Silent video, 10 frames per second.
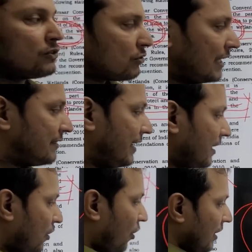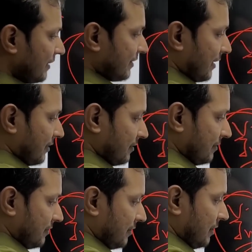so guys, here all is there,
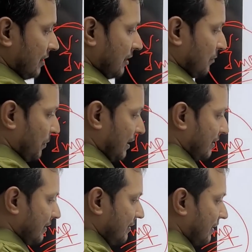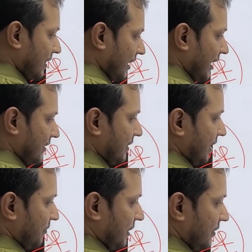but this is a correct
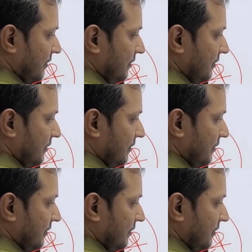statement.